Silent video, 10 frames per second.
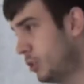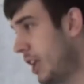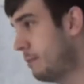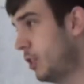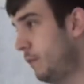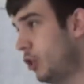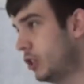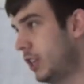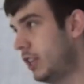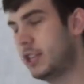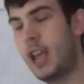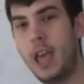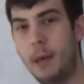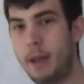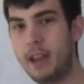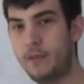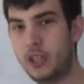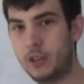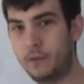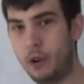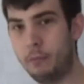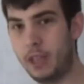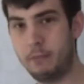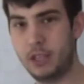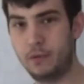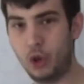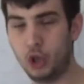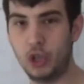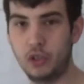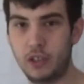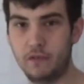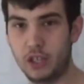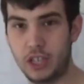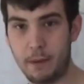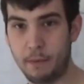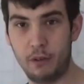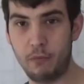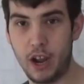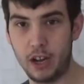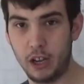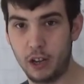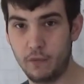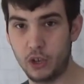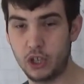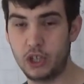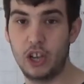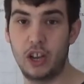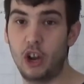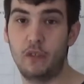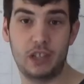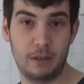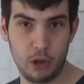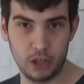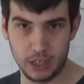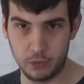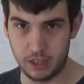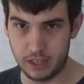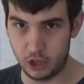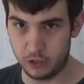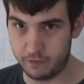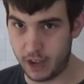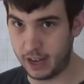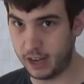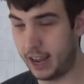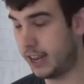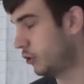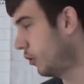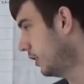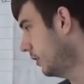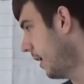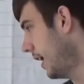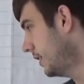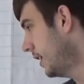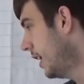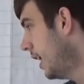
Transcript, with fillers: same as the Force Indias. Benefited from the misfortunes of Verstappen and Raikkonen at first turn, and obviously Bottas with his engine failure later on in the race.